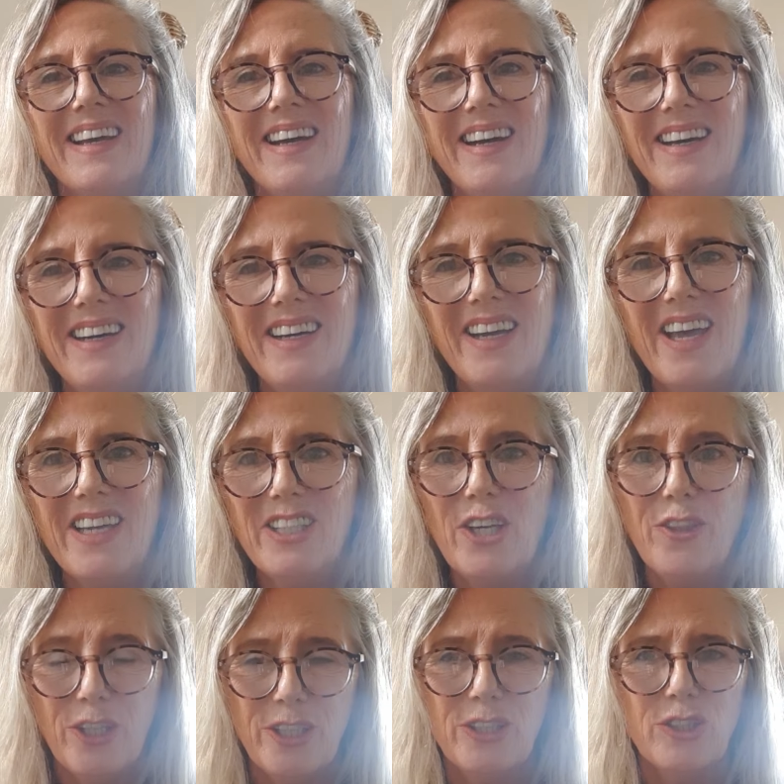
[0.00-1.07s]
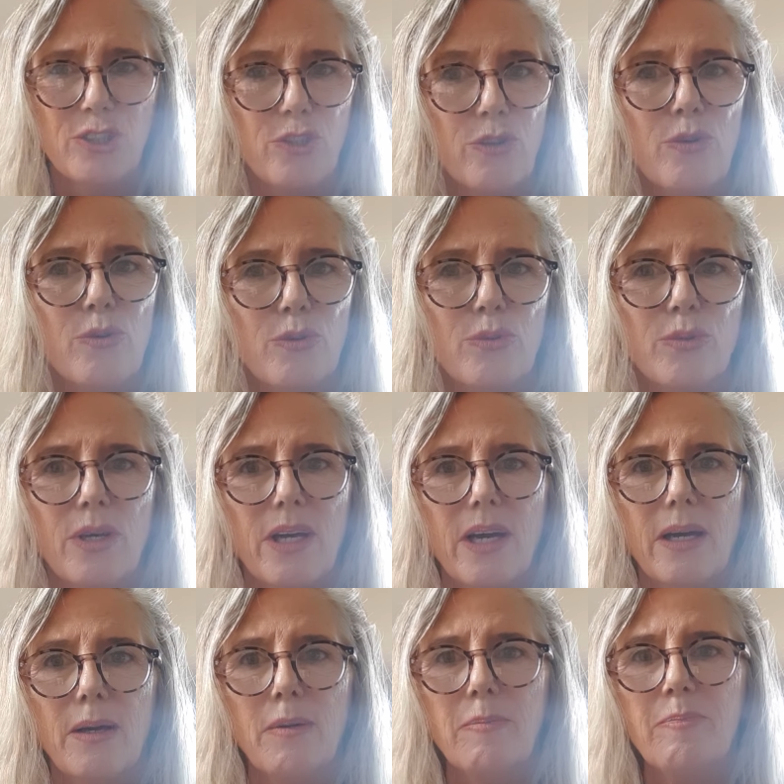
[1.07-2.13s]
And I think it's true.
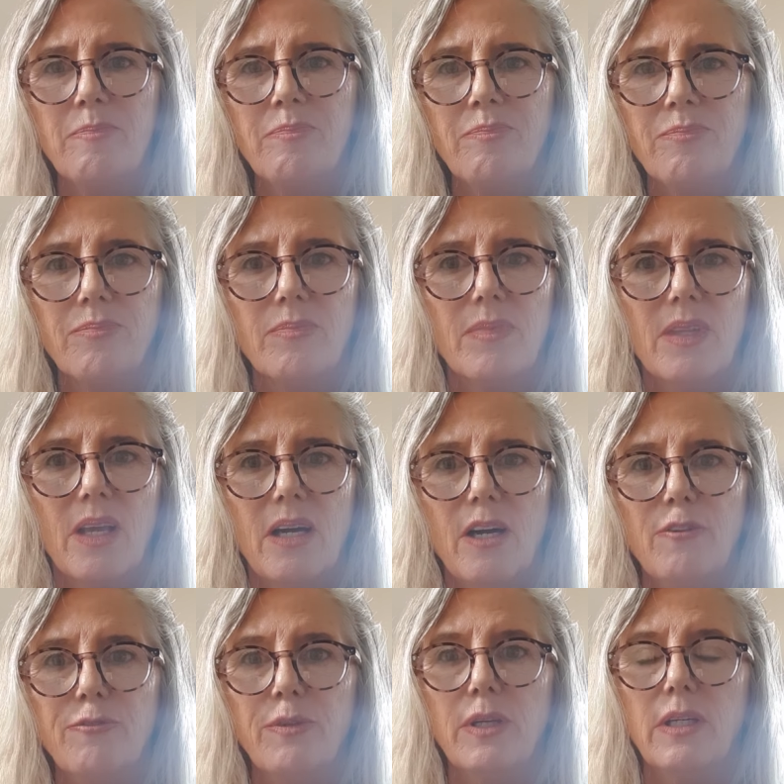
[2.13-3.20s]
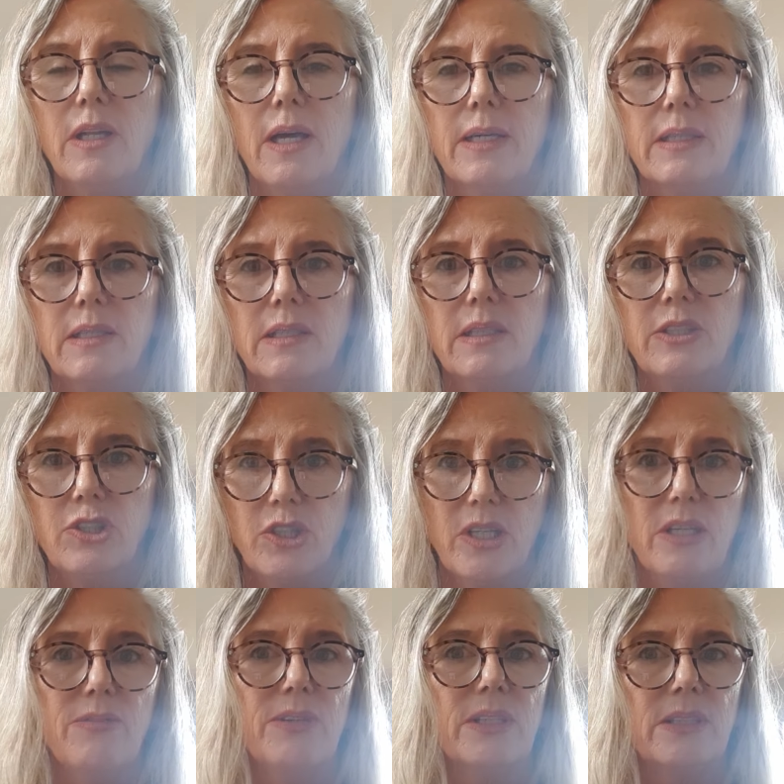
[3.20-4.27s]
I feel like
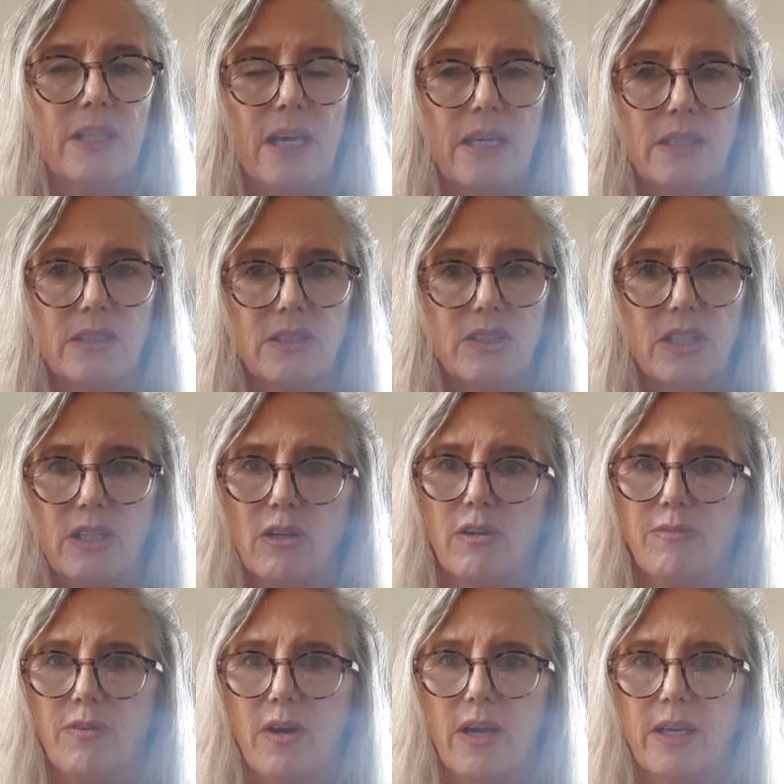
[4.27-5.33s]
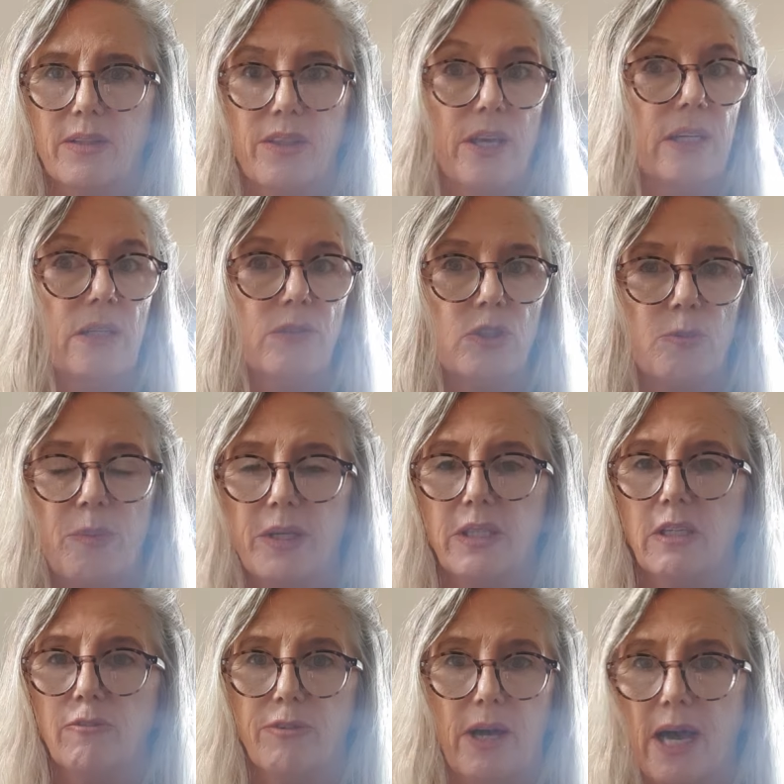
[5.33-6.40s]
achieving that terrifying thing of
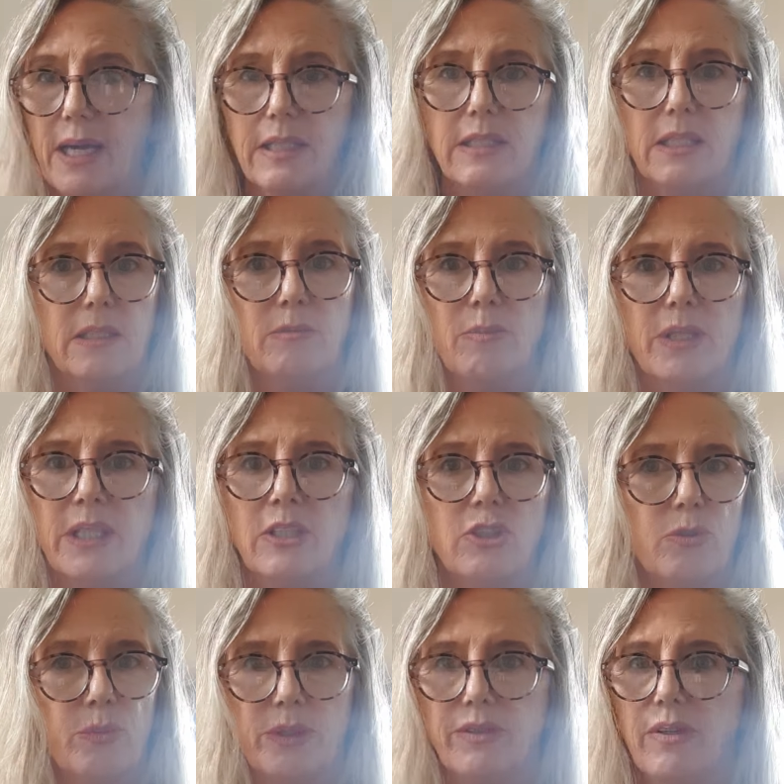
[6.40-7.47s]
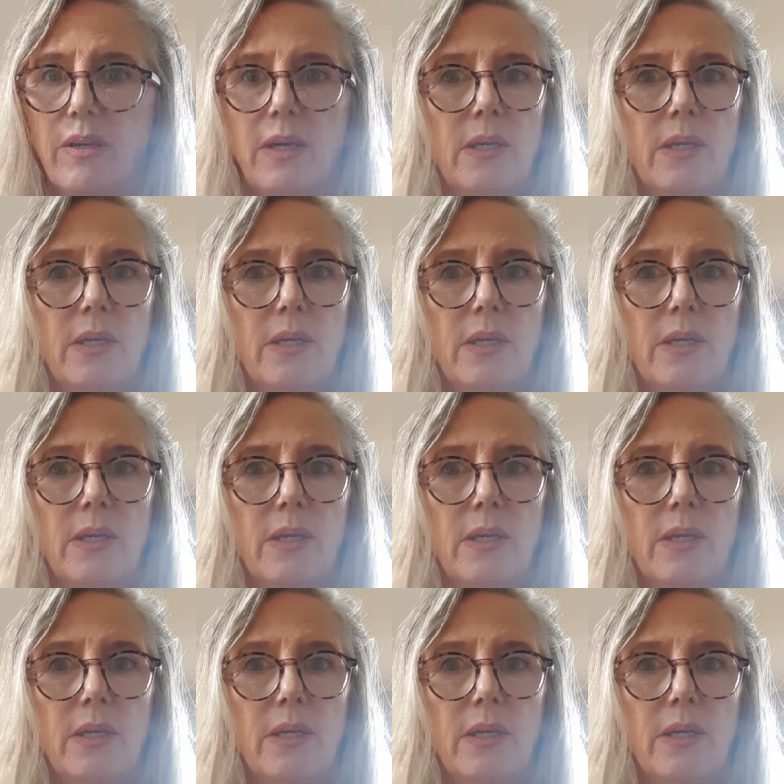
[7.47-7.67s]
speaking for 18 minutes with